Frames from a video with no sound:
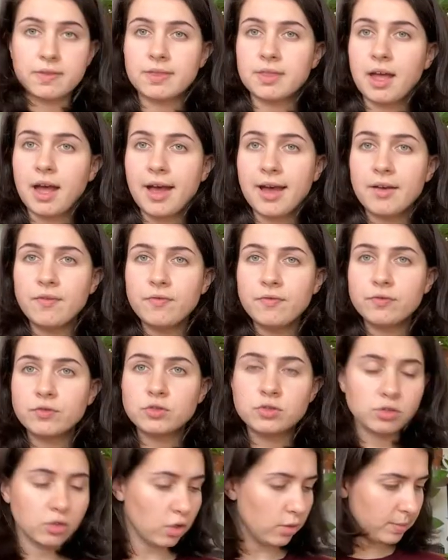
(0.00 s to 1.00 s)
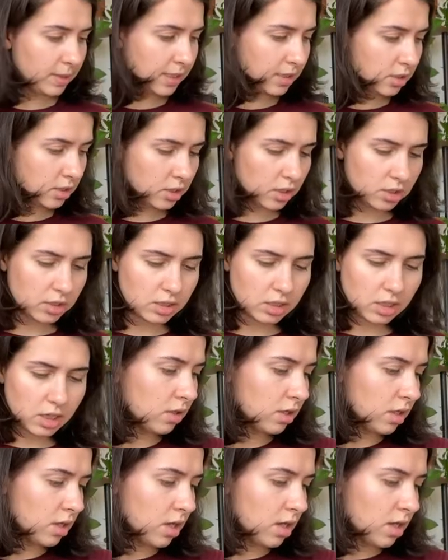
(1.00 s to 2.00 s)
I have so many strings.
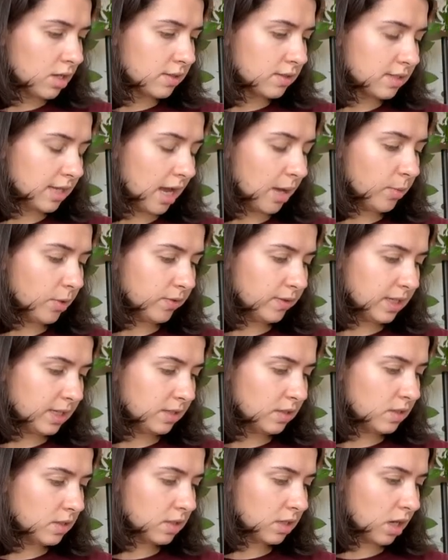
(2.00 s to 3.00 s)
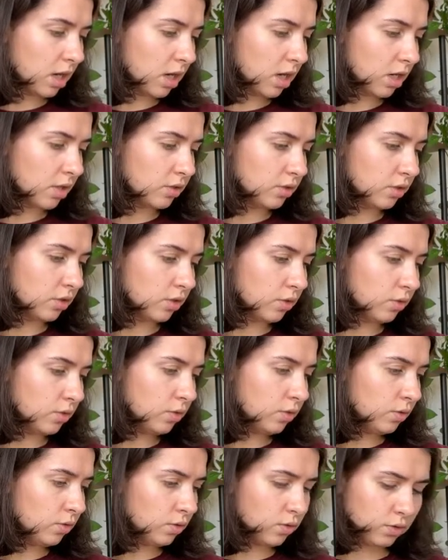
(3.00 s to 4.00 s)
Some of these are
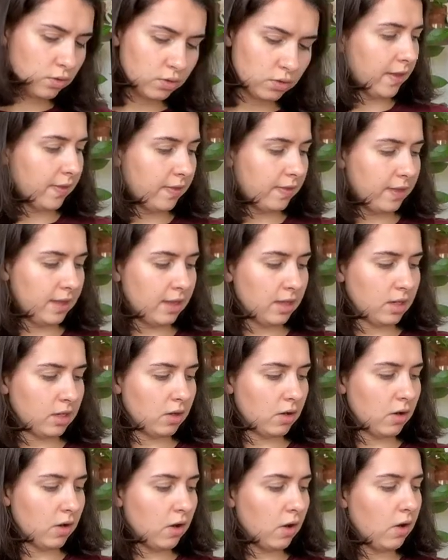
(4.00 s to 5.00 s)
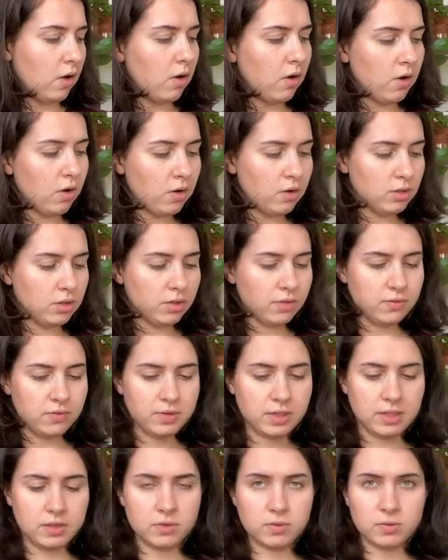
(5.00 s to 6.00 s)
new. I think all of
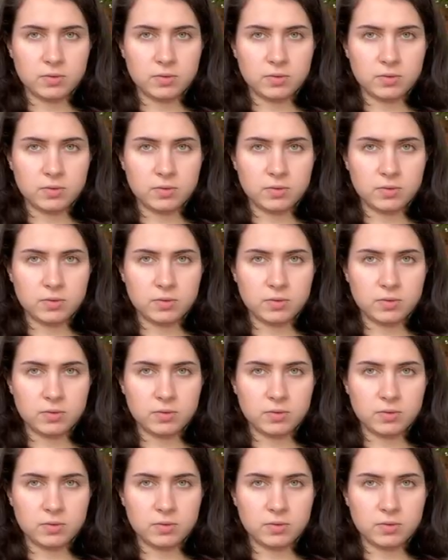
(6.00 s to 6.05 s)
these